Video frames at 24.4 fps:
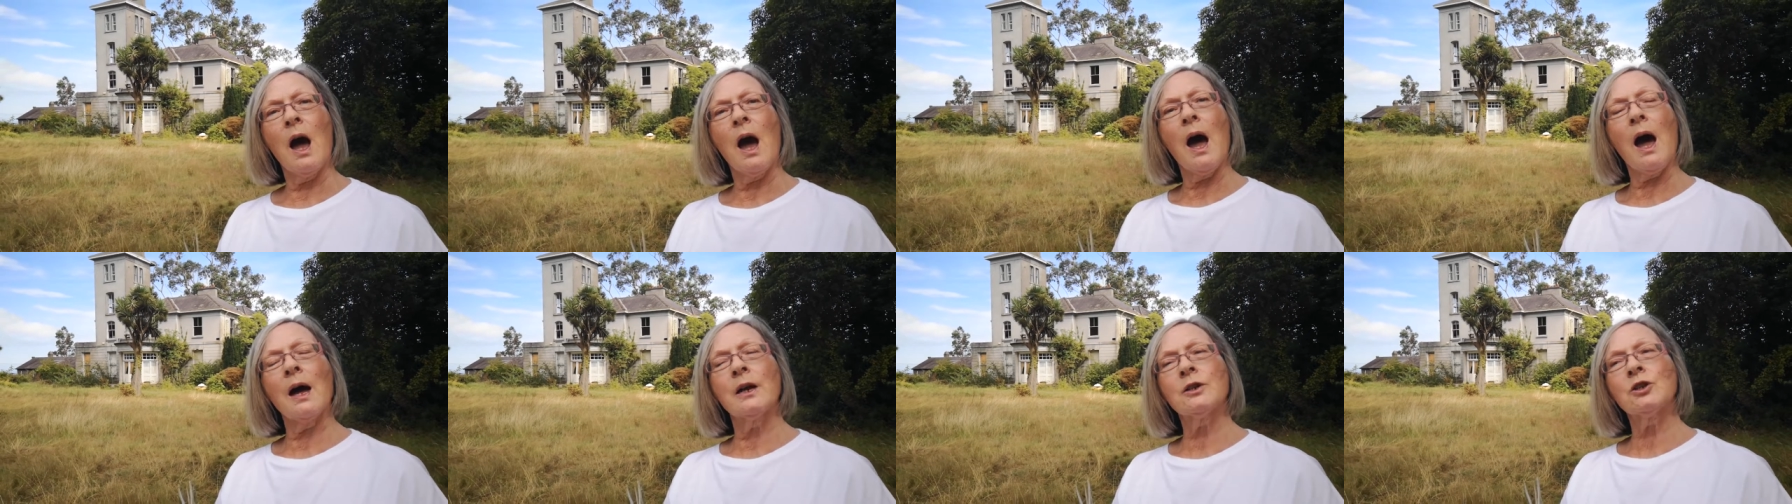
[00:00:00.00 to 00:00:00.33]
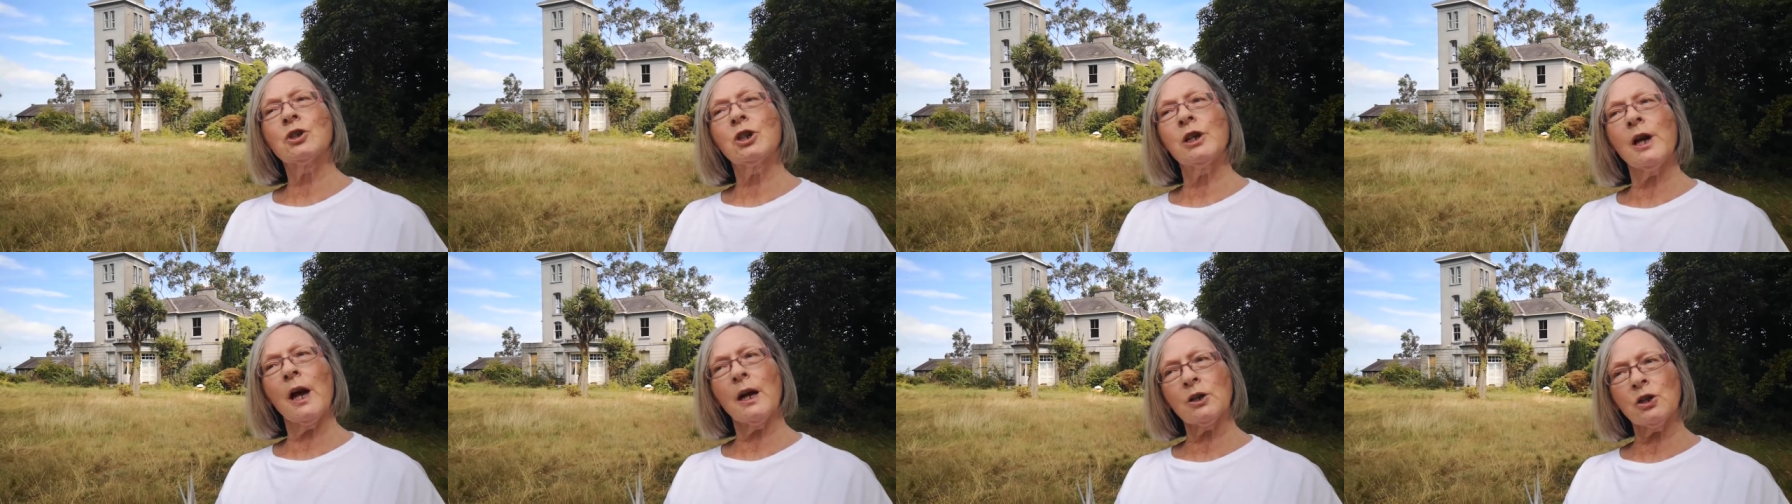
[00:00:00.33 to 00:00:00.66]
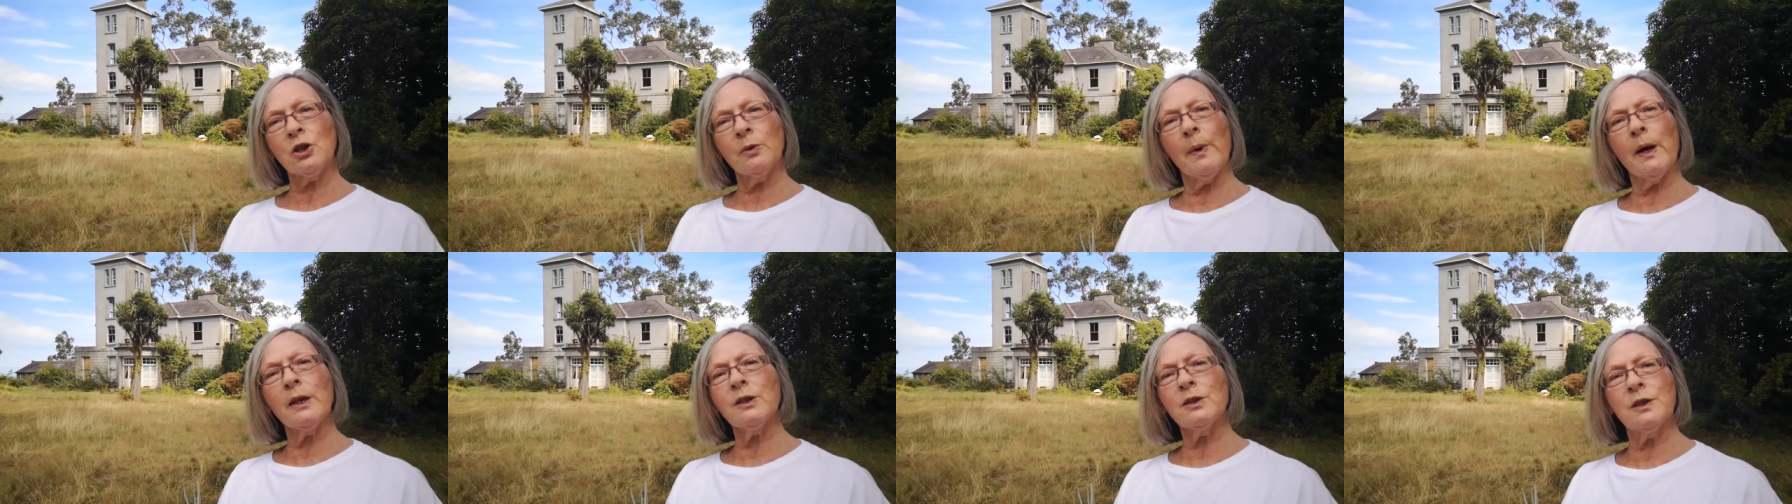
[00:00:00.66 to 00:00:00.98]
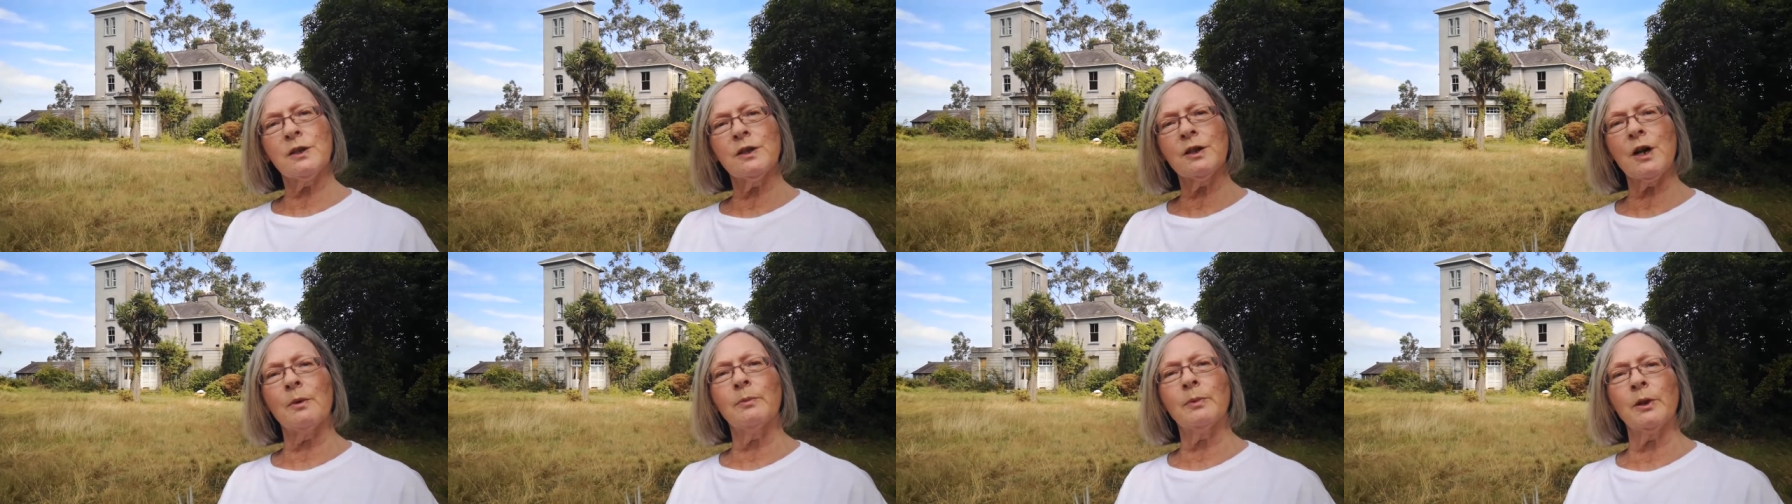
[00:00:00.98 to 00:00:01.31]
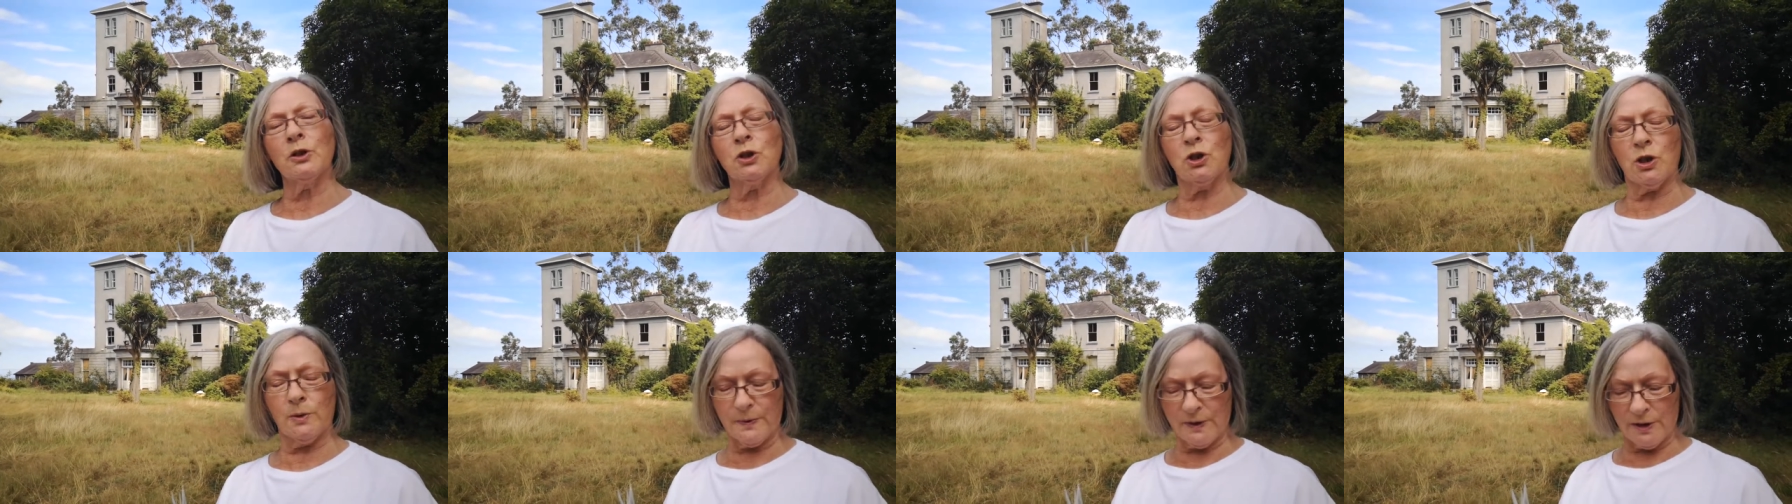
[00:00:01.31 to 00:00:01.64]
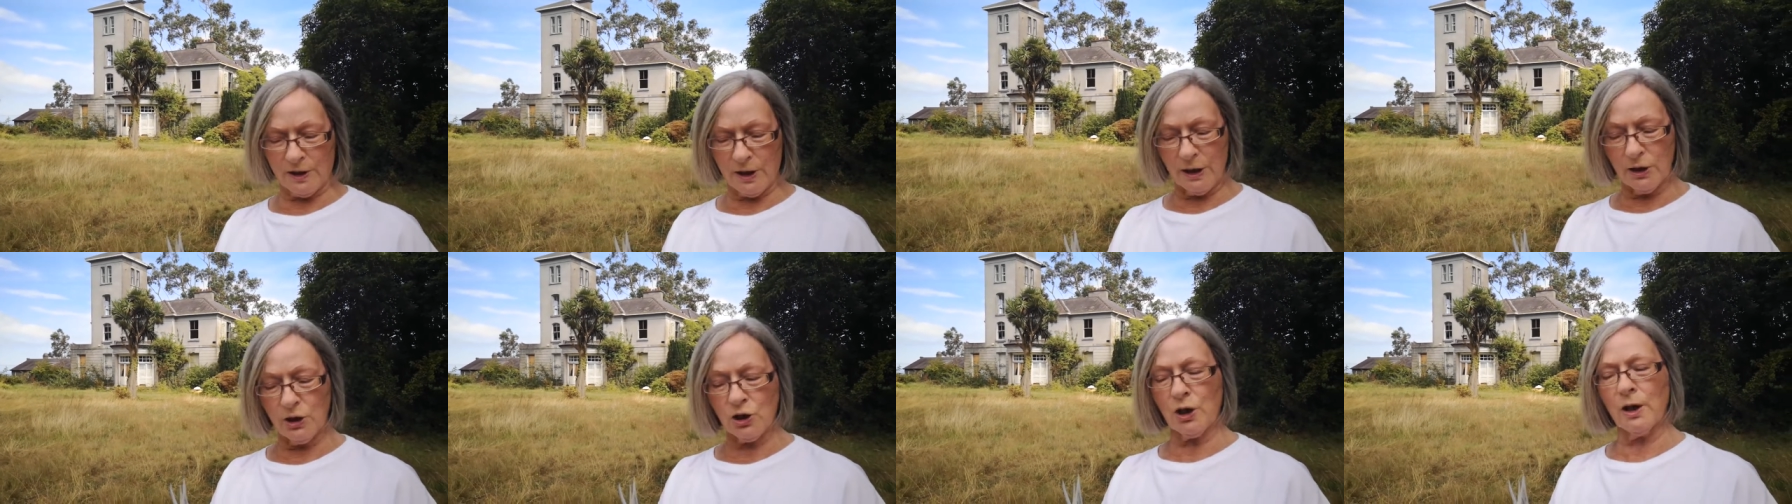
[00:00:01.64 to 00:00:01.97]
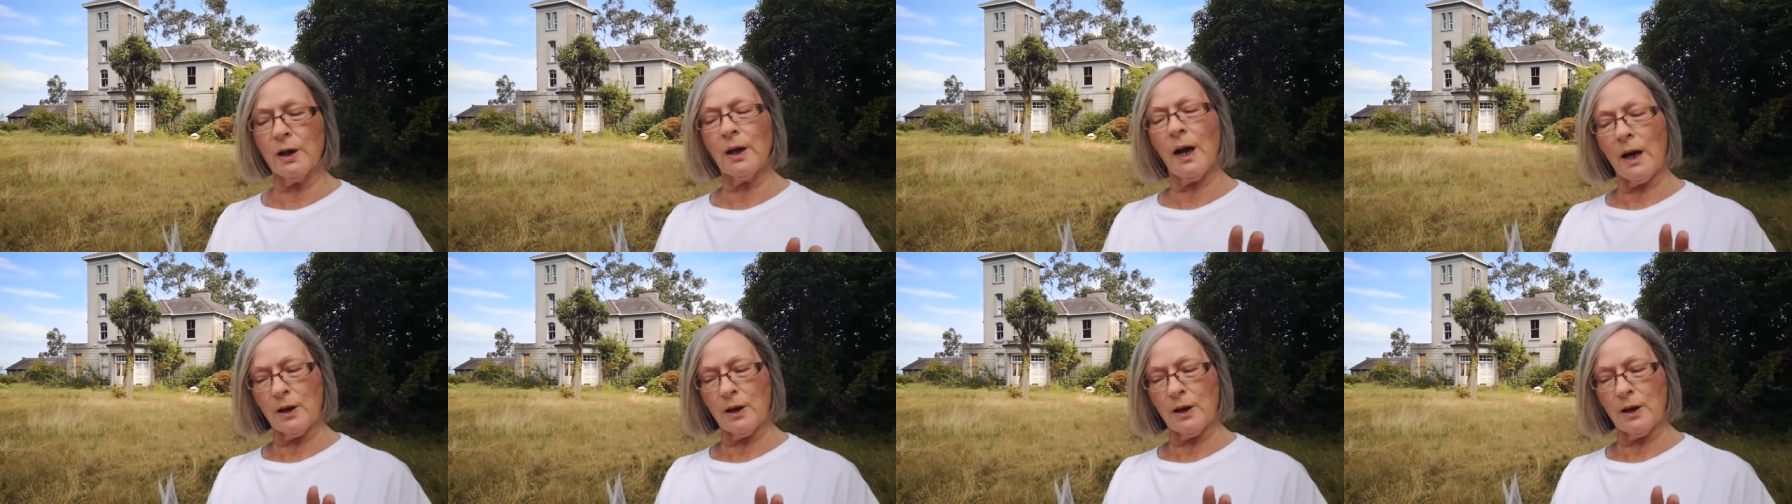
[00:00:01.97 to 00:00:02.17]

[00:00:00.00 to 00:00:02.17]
And she actually went to Dublin, she was teaching,